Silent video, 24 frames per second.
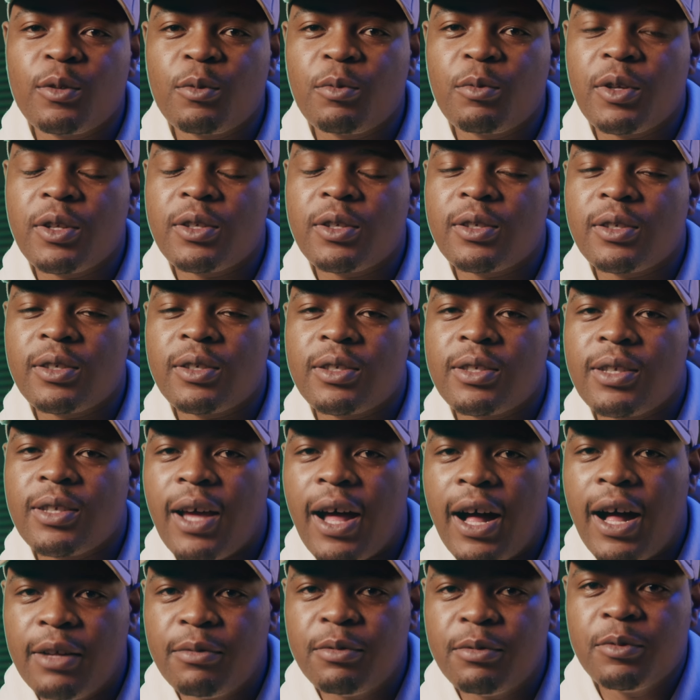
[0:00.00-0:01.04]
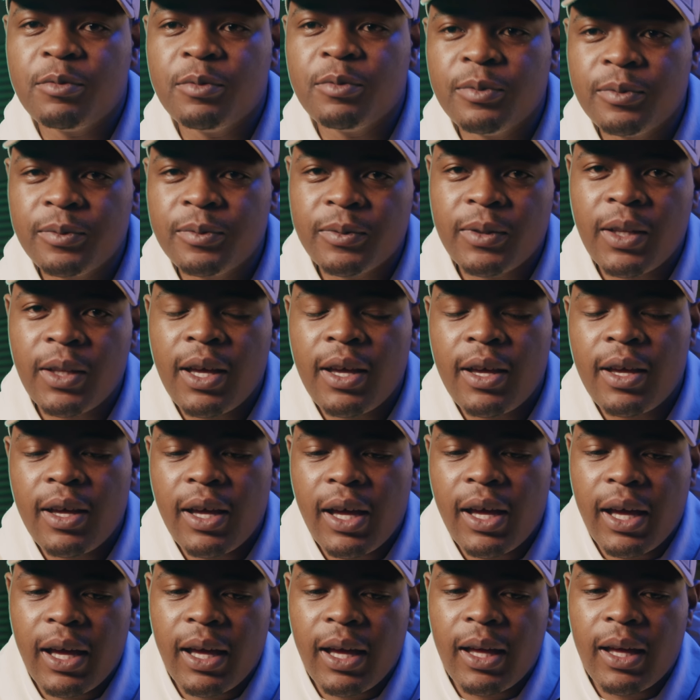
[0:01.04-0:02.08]
Dumeo's album.
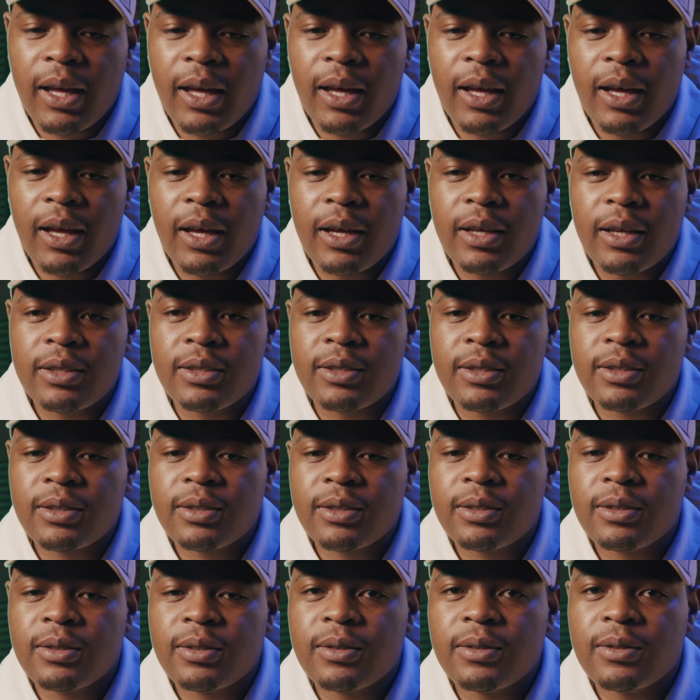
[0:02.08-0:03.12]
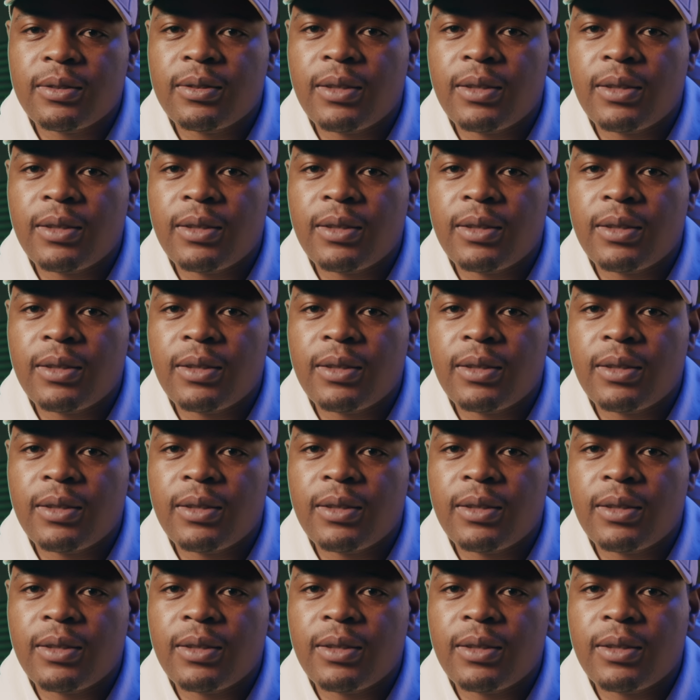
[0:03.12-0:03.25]
It's